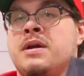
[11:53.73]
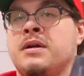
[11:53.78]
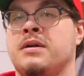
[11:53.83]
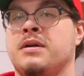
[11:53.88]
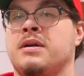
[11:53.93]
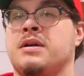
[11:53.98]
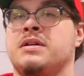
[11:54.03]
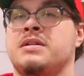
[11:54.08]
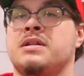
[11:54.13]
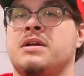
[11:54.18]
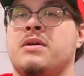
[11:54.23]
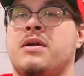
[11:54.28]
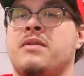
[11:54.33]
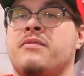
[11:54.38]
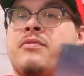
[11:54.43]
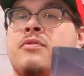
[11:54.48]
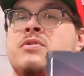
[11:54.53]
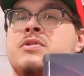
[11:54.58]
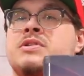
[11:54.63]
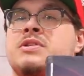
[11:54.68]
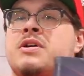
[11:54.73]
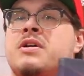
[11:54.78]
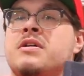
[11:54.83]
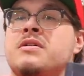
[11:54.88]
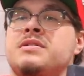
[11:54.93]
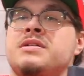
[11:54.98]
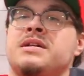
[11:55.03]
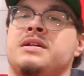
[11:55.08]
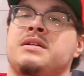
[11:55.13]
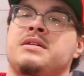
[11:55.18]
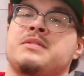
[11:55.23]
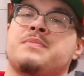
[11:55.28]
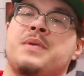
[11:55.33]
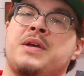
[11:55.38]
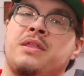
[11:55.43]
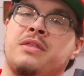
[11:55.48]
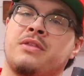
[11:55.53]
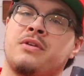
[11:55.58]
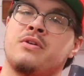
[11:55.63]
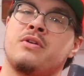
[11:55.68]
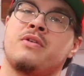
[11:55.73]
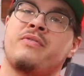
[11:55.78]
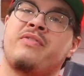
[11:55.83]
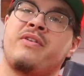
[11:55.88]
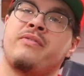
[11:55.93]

I'm gonna sell on four stars, and it is my third